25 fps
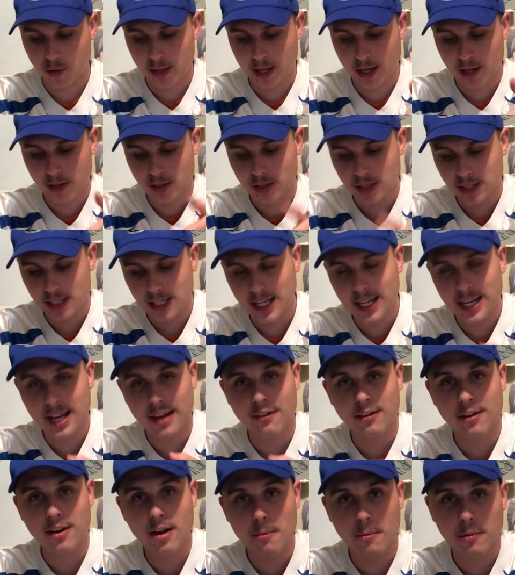They are sitting
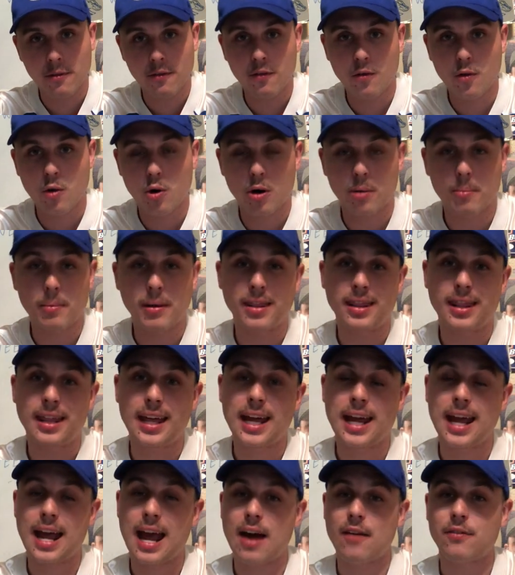at number 4, but
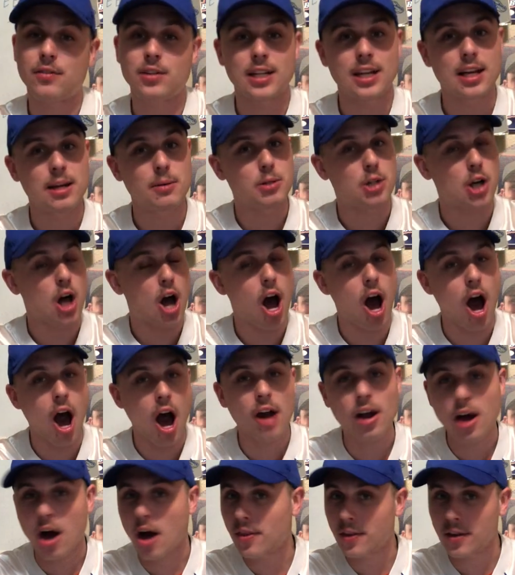they have teams
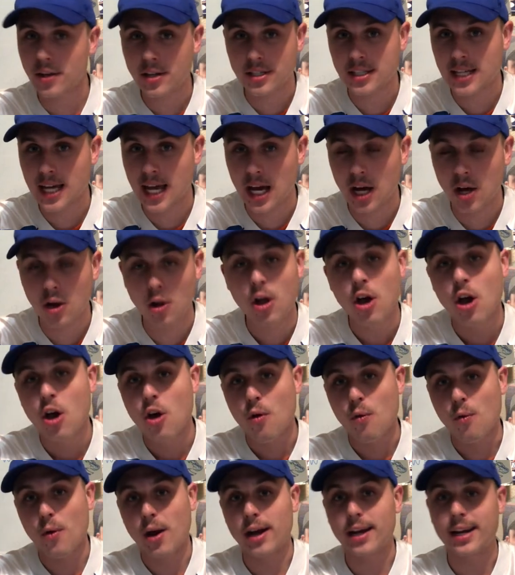hot on their tail,
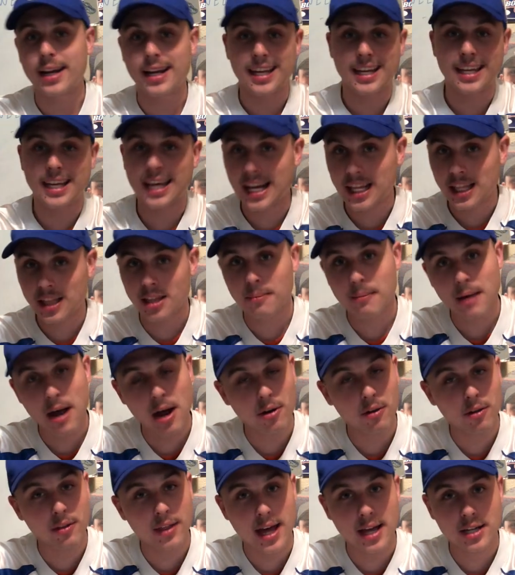ready to kick them
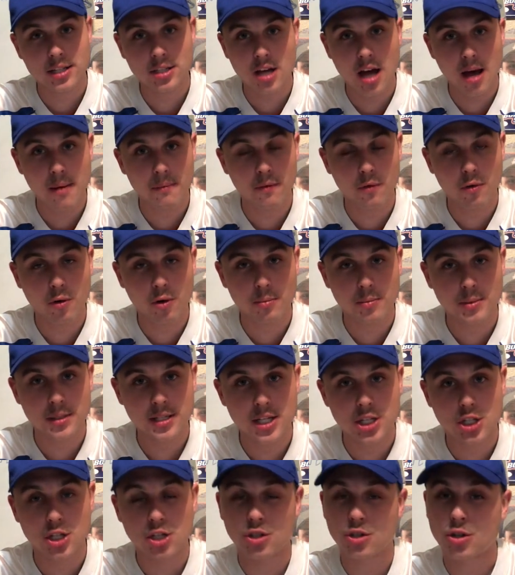out of that top 4
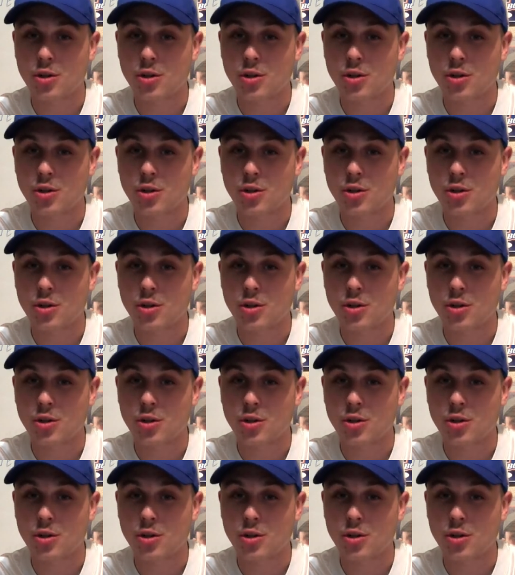position.